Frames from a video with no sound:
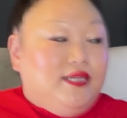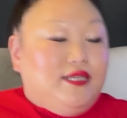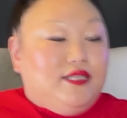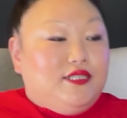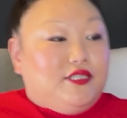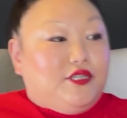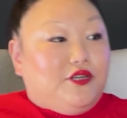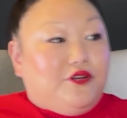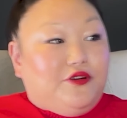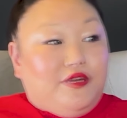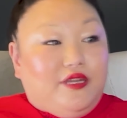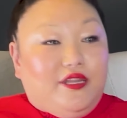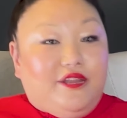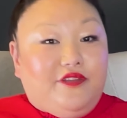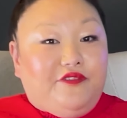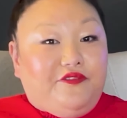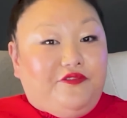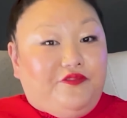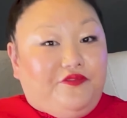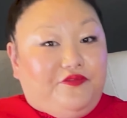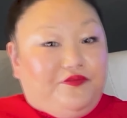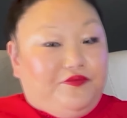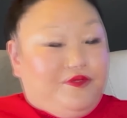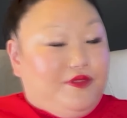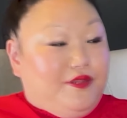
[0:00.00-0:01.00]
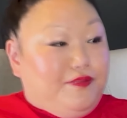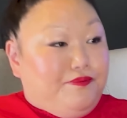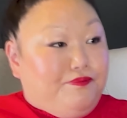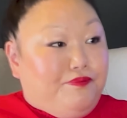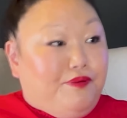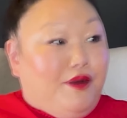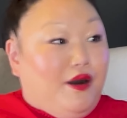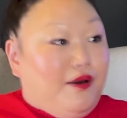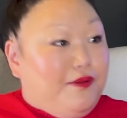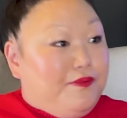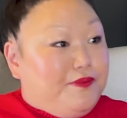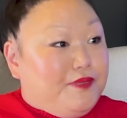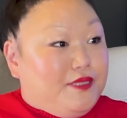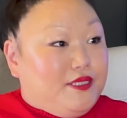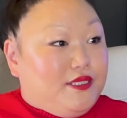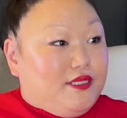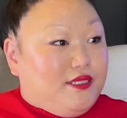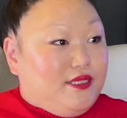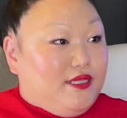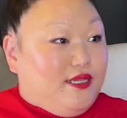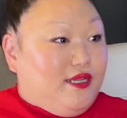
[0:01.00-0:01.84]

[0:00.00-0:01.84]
So if the POPs